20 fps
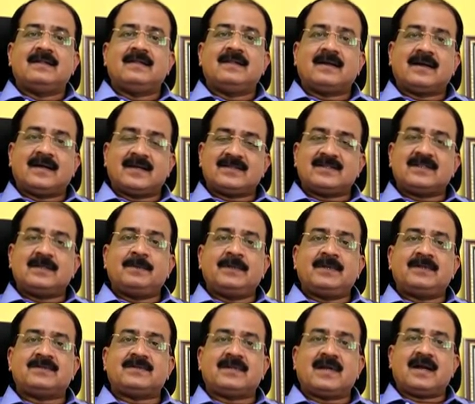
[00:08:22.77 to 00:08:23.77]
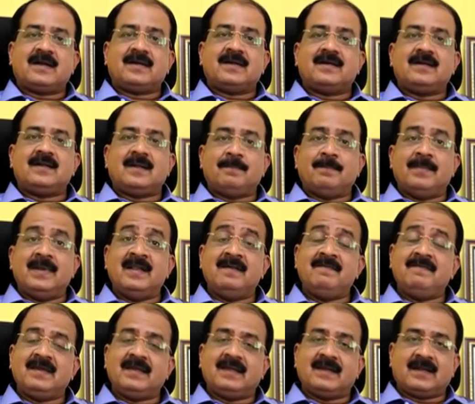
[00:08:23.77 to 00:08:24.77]
the customers started
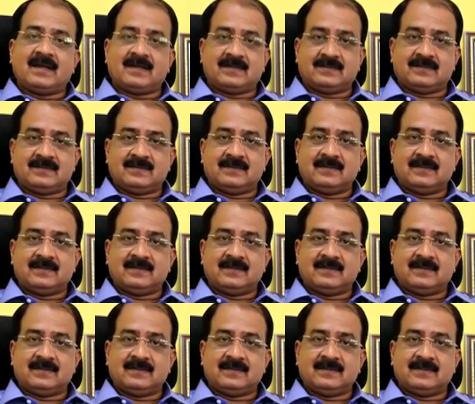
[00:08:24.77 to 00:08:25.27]
believing in us